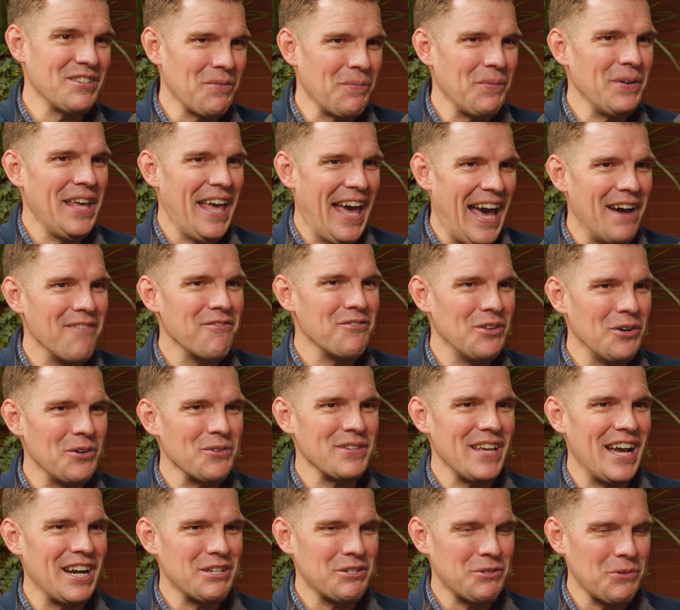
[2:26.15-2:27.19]
And we have
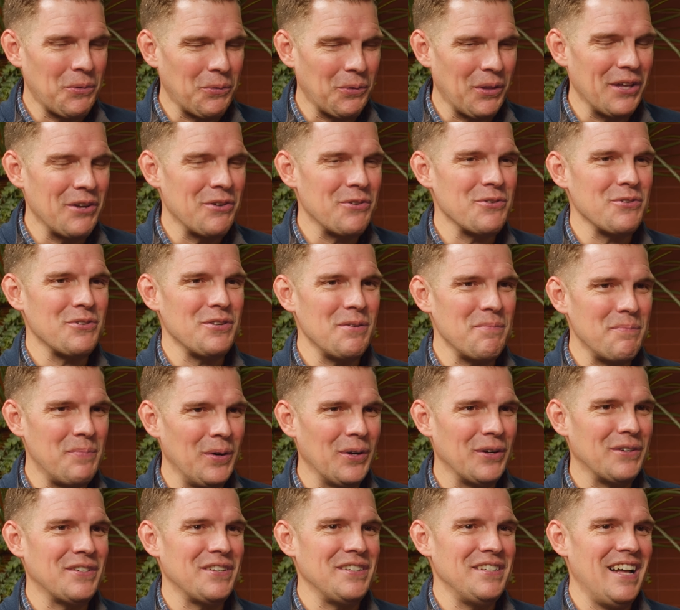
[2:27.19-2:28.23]
those actual letters and
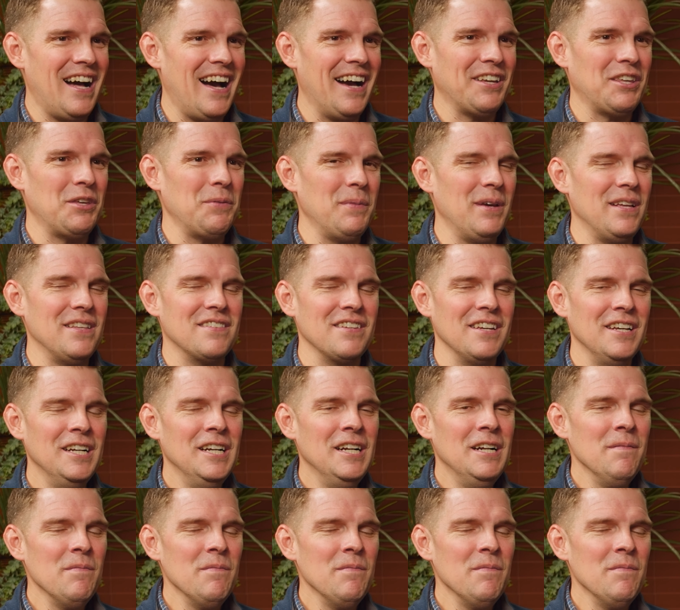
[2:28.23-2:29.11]
books and documents.